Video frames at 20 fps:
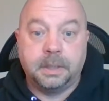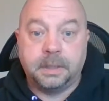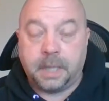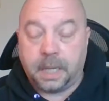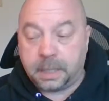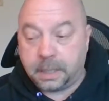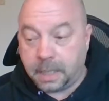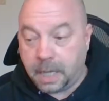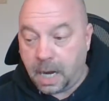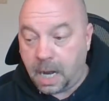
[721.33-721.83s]

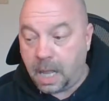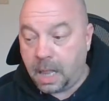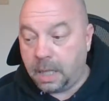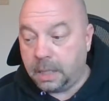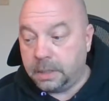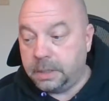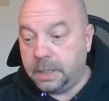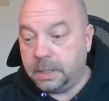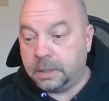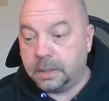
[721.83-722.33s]

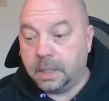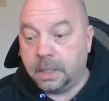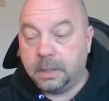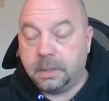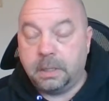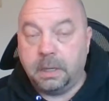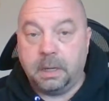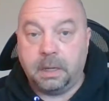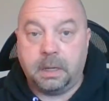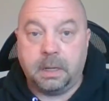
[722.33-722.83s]
technology is going
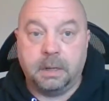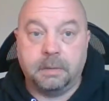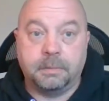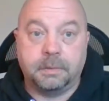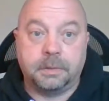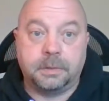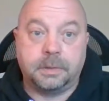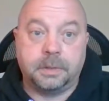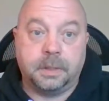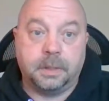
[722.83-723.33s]
to take over
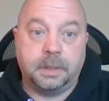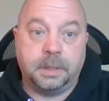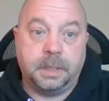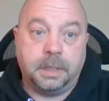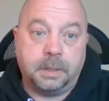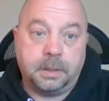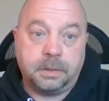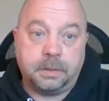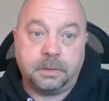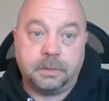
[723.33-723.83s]
certain
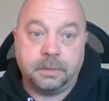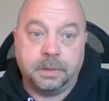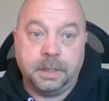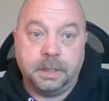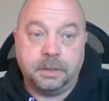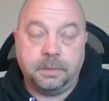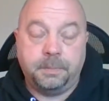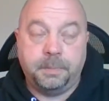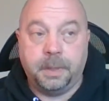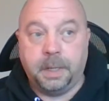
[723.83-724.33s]

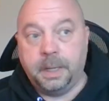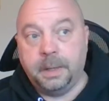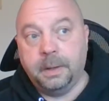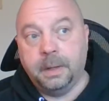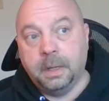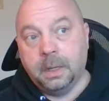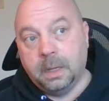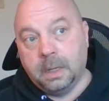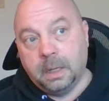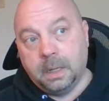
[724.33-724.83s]
industries. But
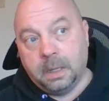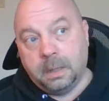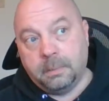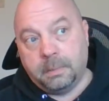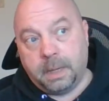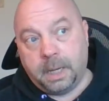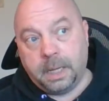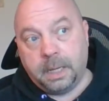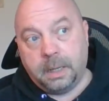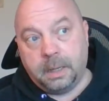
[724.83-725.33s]

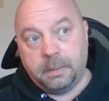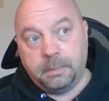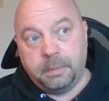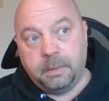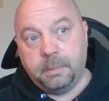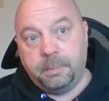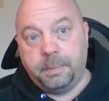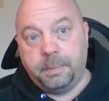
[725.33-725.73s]
my humble